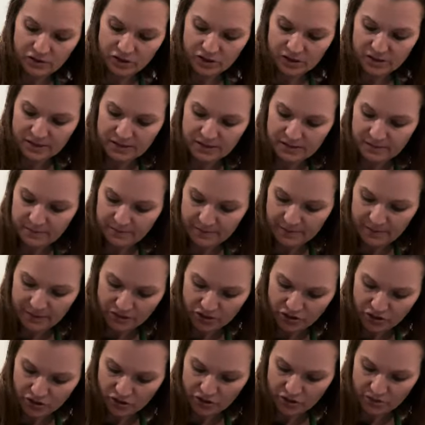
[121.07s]
just make
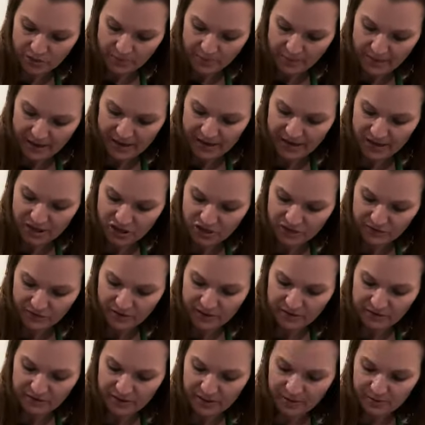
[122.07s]
sure you mash if you
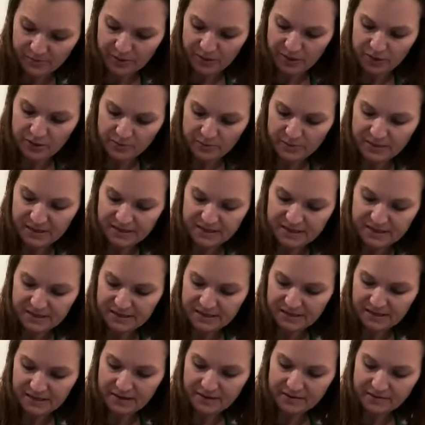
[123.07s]
have any bigger
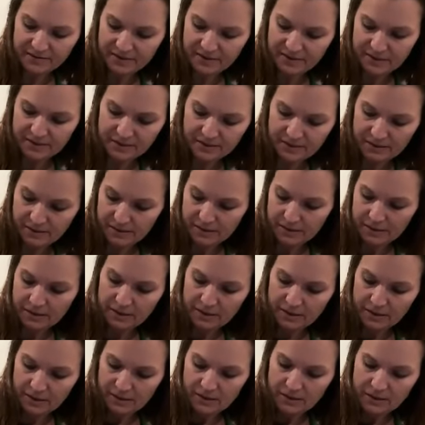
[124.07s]
pieces left
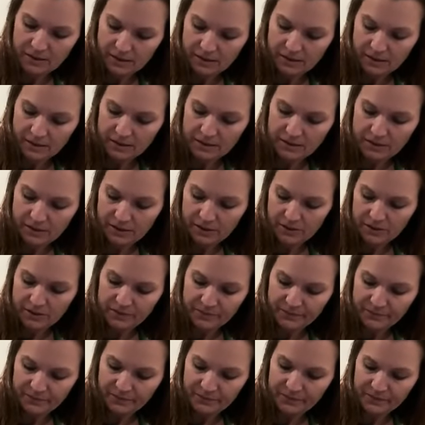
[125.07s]
in here.
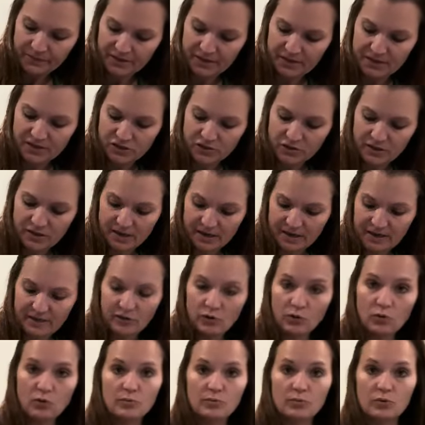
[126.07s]
And so then I have a
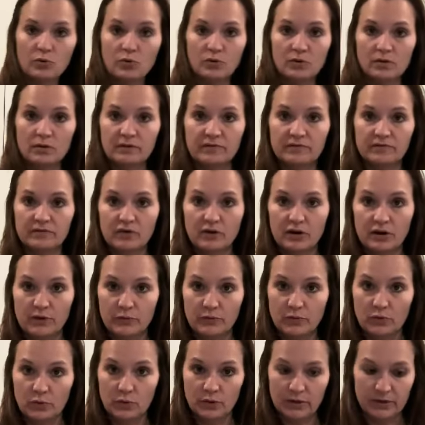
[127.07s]
whole bowl of
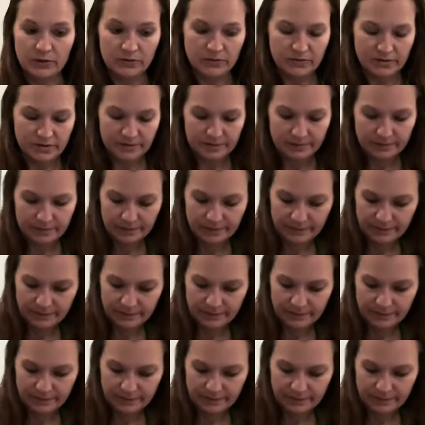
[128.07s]
ground Oreos.